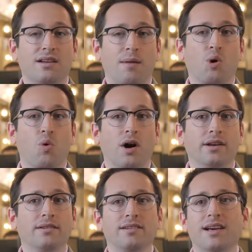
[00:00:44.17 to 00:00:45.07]
Number
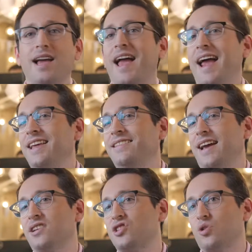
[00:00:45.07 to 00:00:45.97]
one, any
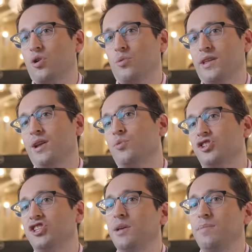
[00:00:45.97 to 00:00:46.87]
data stored within what
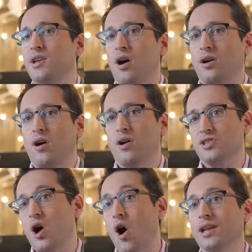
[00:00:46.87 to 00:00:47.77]
GDPR
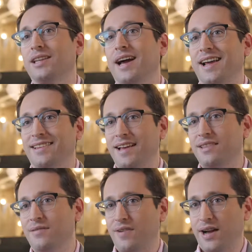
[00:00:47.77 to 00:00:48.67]
calls online
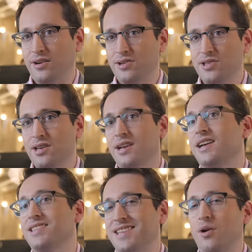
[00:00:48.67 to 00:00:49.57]
identifiers
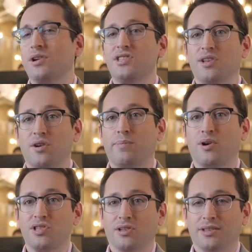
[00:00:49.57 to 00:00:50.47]
is now considered
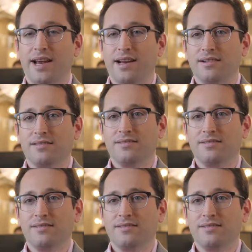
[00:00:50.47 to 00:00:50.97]
personal data.